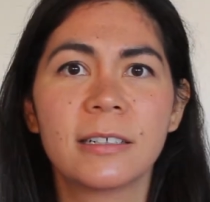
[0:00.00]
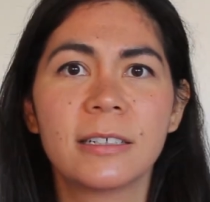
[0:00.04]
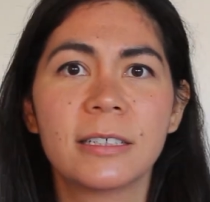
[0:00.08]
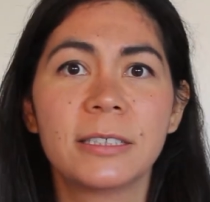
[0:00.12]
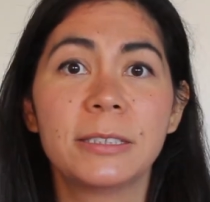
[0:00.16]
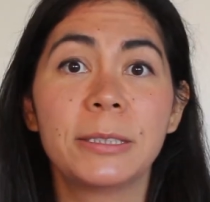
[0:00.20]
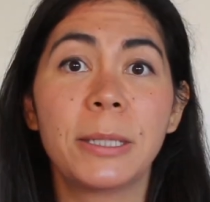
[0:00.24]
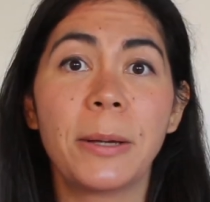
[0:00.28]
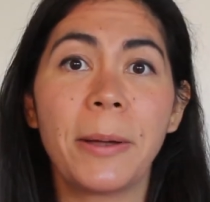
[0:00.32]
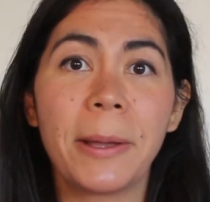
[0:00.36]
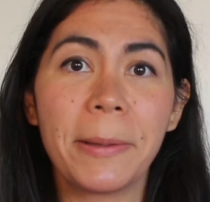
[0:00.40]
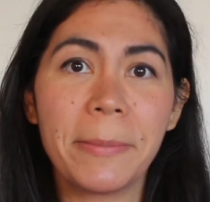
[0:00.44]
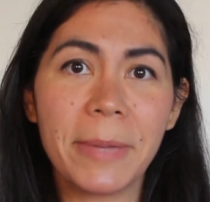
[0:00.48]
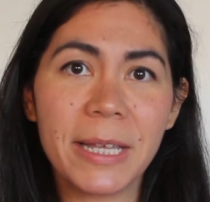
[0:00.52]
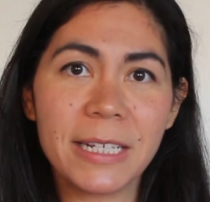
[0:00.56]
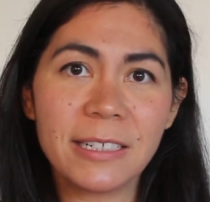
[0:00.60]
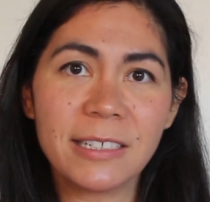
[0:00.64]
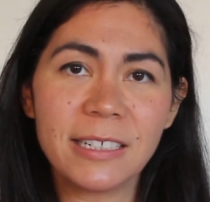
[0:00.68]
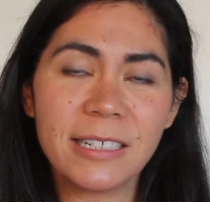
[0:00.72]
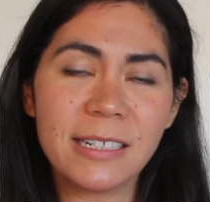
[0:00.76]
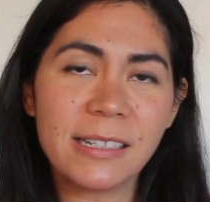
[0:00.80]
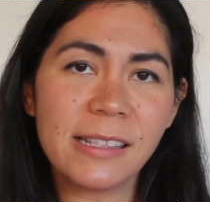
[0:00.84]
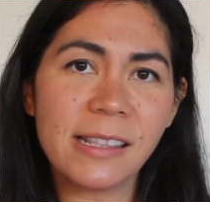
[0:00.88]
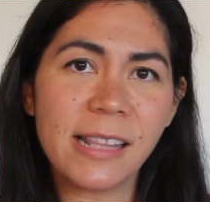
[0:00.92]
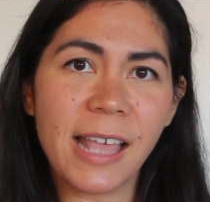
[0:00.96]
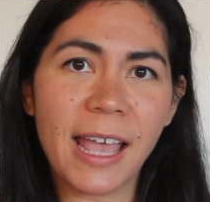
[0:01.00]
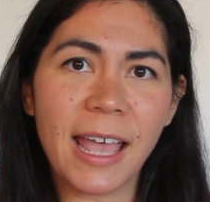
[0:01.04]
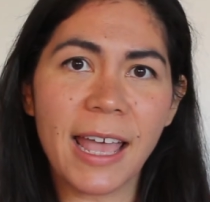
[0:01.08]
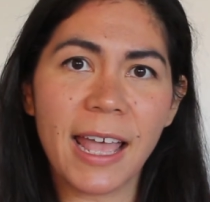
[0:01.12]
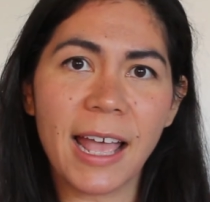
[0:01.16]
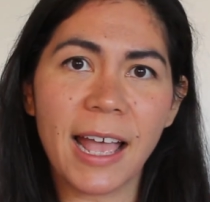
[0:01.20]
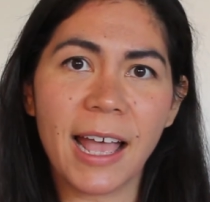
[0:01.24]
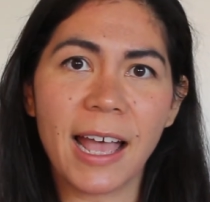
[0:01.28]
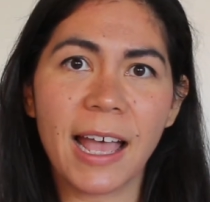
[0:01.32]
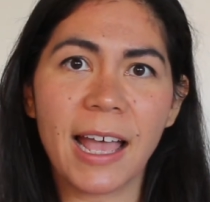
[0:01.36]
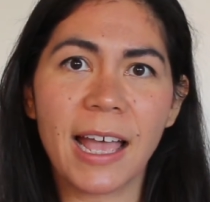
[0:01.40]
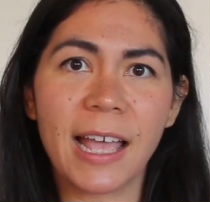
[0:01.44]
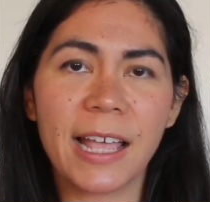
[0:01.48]
So I mentioned
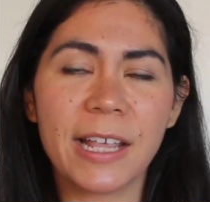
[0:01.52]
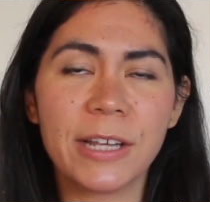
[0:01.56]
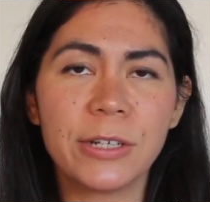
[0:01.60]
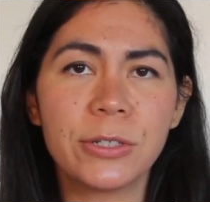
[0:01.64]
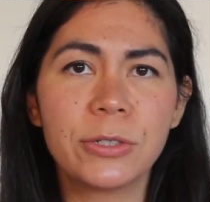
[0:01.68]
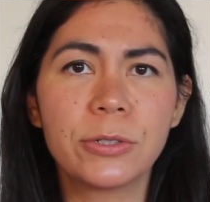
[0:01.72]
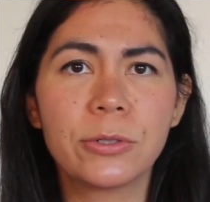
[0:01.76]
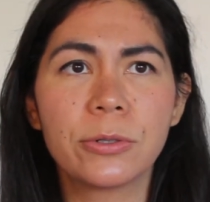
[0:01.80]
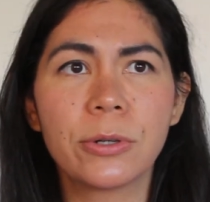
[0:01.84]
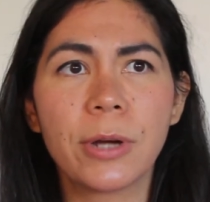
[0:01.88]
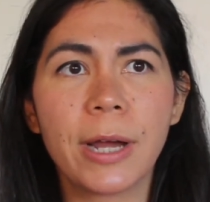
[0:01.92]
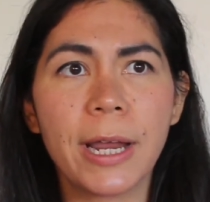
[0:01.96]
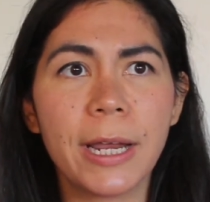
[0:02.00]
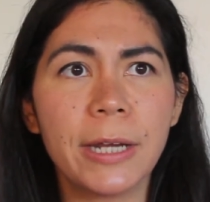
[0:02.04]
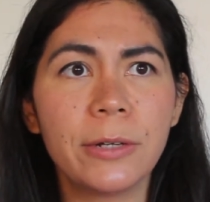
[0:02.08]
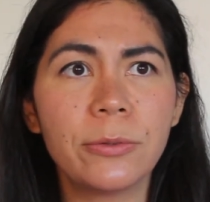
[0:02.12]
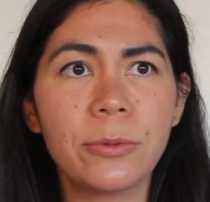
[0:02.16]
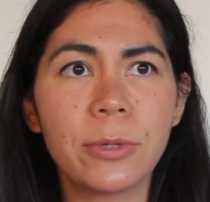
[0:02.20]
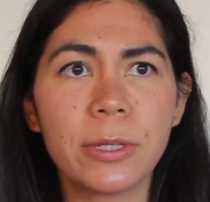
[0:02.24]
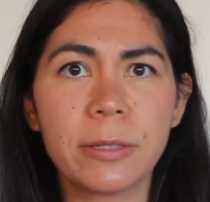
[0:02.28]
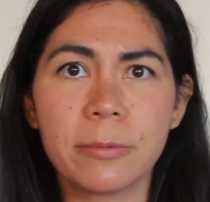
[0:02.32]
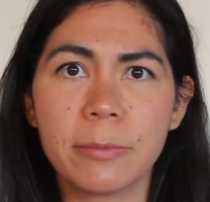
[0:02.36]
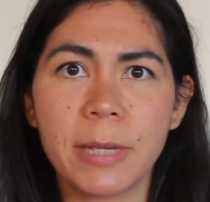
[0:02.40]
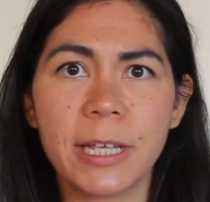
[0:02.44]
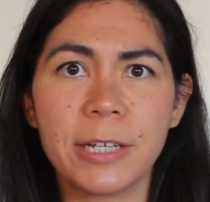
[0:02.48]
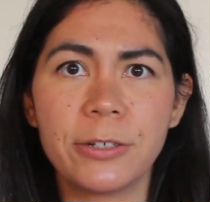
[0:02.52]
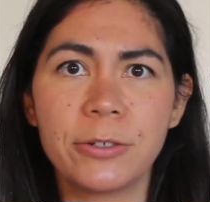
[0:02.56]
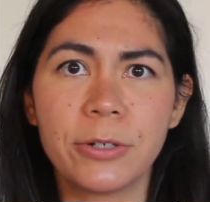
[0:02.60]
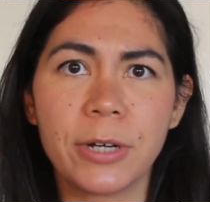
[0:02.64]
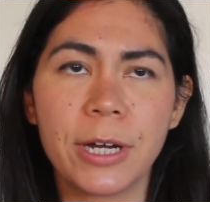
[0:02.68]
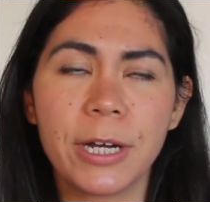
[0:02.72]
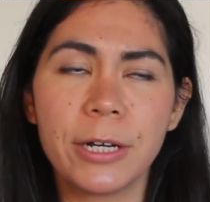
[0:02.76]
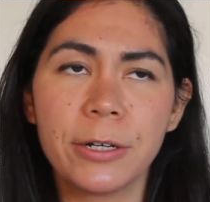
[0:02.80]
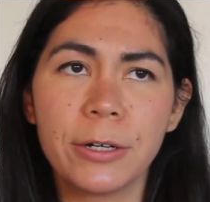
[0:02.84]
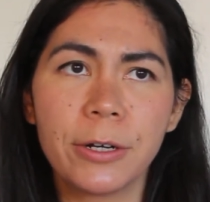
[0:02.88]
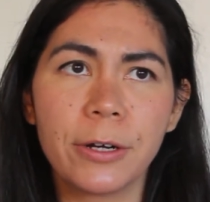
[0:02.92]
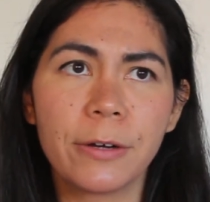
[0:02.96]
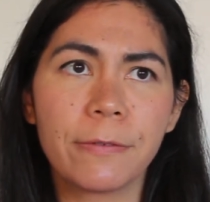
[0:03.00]
that I trained with my
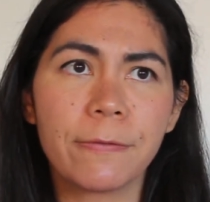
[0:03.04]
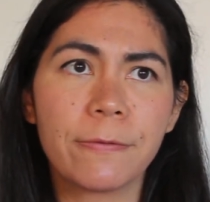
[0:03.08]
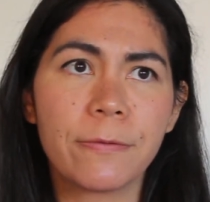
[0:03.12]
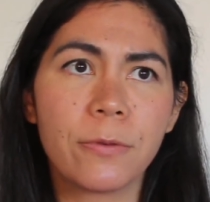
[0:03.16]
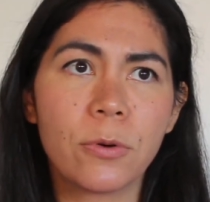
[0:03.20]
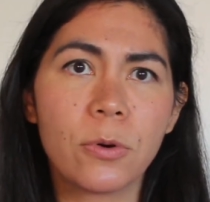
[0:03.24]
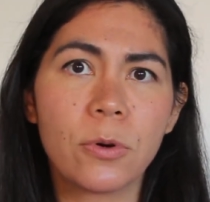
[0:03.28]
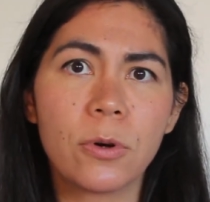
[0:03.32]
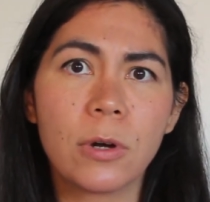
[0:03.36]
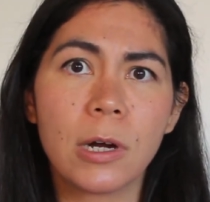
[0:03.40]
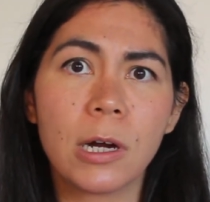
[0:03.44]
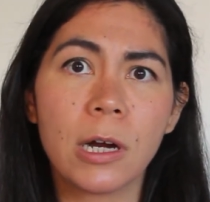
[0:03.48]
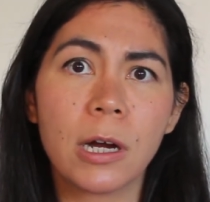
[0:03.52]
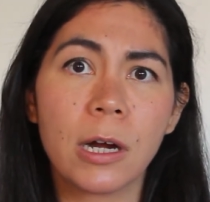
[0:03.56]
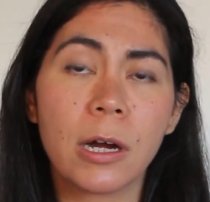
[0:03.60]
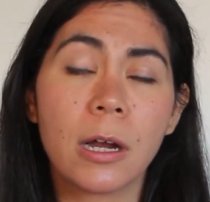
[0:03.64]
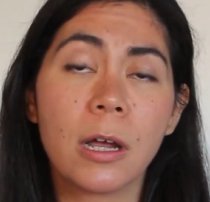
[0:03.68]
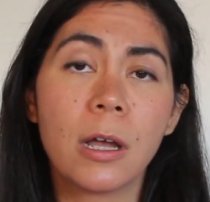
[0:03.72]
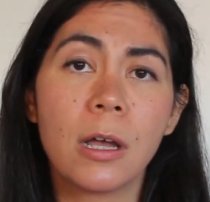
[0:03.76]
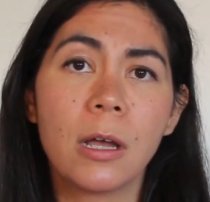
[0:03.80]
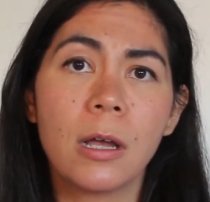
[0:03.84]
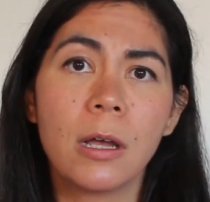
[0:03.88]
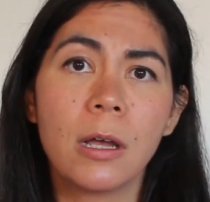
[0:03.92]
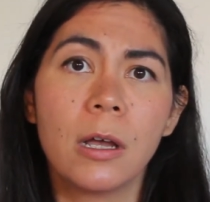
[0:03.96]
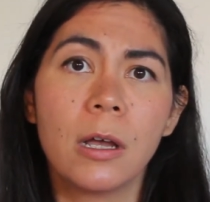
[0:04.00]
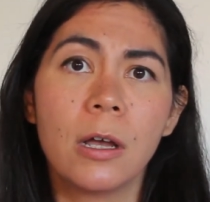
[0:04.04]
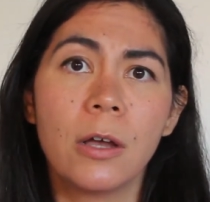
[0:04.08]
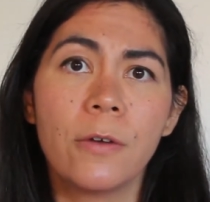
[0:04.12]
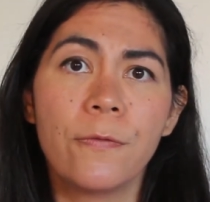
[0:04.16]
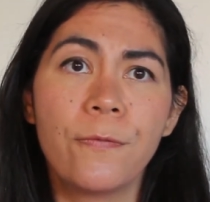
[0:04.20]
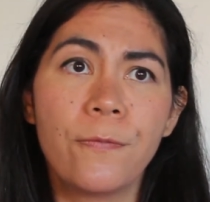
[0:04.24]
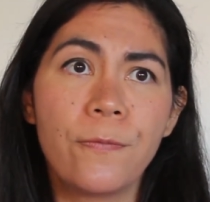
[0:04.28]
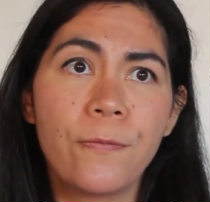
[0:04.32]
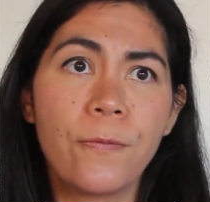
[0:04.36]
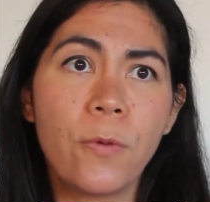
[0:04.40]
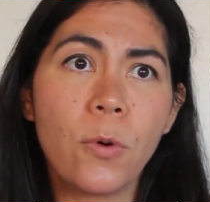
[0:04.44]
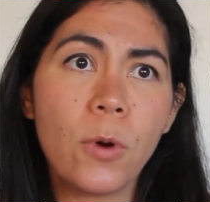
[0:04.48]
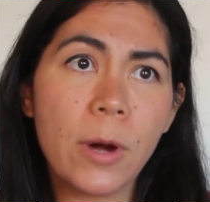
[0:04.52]
trainer for
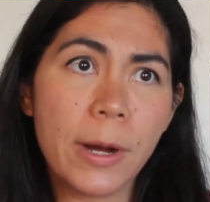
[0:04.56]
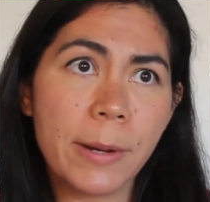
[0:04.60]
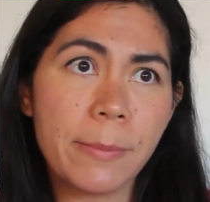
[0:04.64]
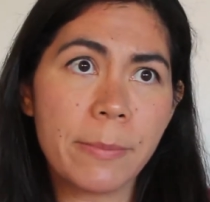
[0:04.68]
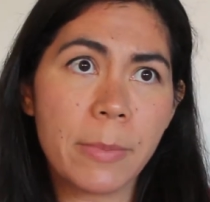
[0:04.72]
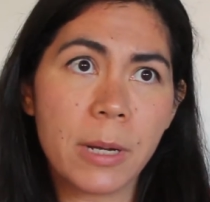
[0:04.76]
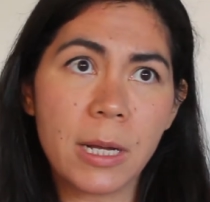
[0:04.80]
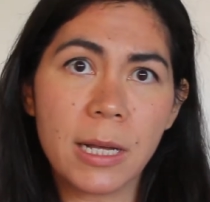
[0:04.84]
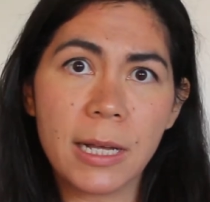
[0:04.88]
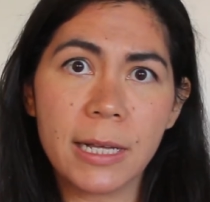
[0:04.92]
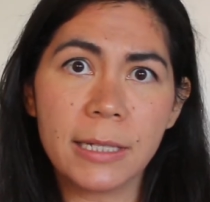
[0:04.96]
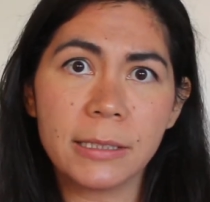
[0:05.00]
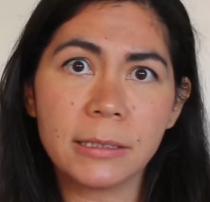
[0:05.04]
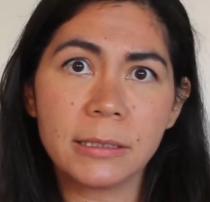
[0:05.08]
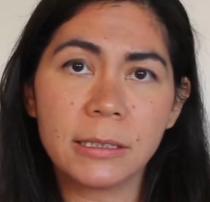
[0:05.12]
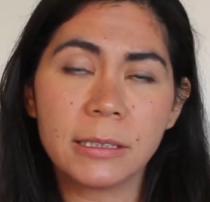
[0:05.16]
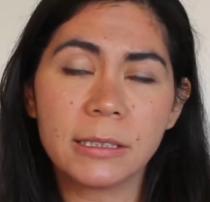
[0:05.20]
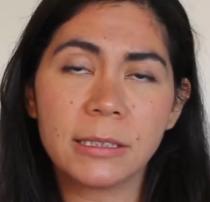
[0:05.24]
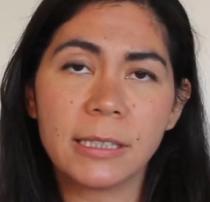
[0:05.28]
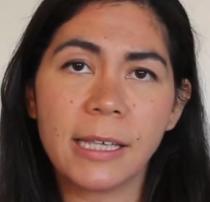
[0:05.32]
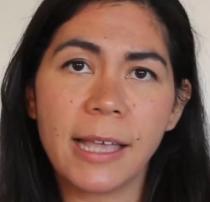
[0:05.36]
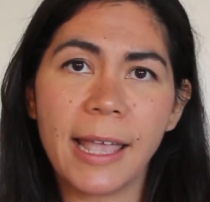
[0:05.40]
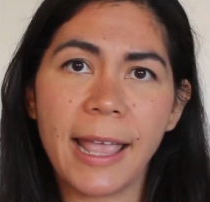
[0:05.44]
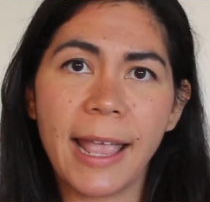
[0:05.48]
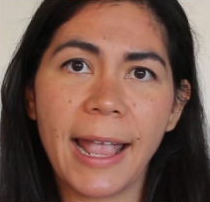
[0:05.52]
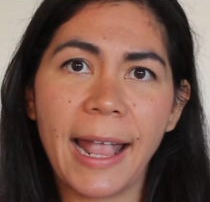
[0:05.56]
four months,